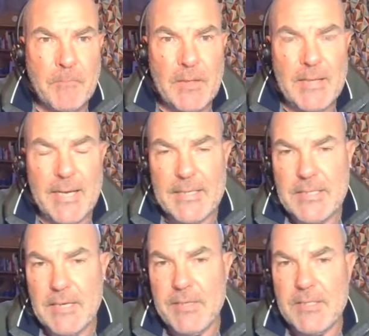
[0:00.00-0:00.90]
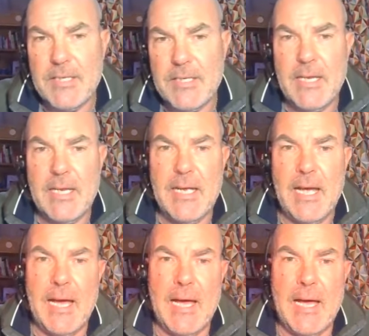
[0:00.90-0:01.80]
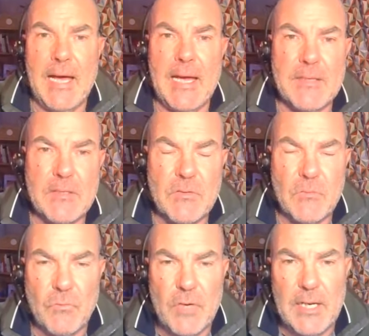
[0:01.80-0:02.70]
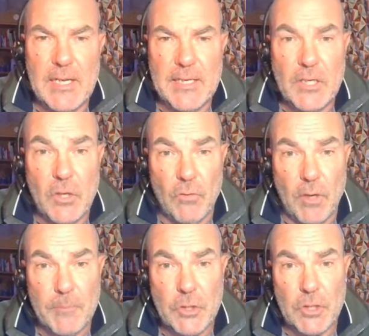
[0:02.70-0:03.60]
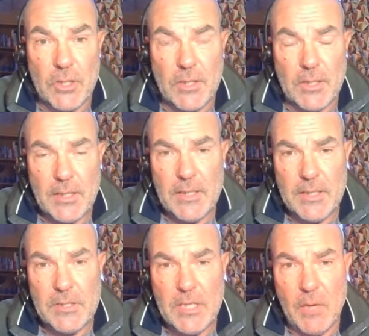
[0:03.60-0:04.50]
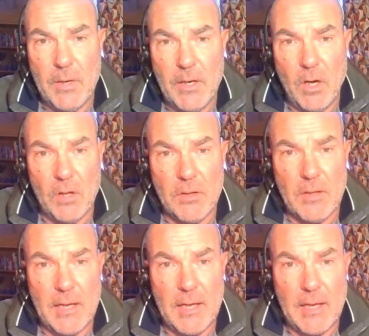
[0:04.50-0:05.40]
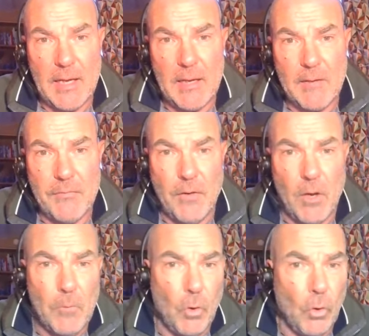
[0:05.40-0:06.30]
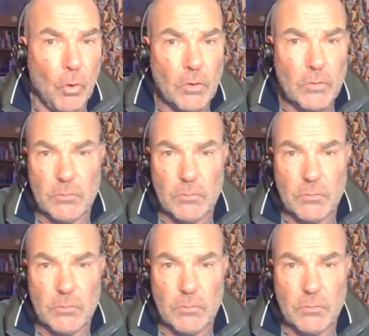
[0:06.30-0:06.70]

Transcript: negativity and really corruption that is going on uh, from all